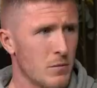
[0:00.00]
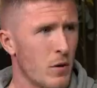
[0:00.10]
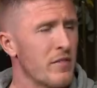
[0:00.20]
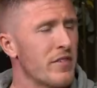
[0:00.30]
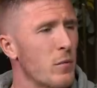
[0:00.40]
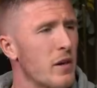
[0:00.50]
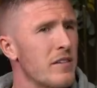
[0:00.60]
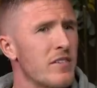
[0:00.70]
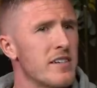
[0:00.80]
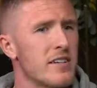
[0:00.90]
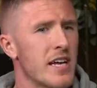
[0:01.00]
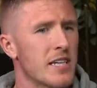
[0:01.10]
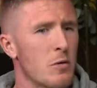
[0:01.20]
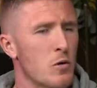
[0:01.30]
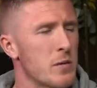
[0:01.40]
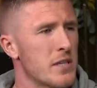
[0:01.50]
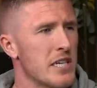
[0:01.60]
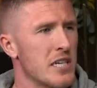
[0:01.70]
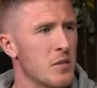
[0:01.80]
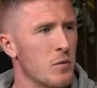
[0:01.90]
What even is that, like, the most
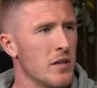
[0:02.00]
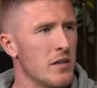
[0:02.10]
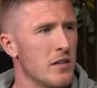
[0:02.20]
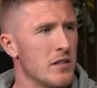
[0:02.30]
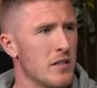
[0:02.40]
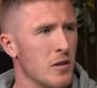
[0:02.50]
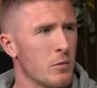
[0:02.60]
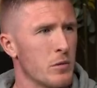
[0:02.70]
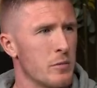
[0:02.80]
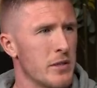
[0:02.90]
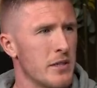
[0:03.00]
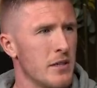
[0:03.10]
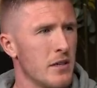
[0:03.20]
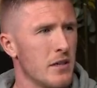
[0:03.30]
prestigious one? Is it the WBC?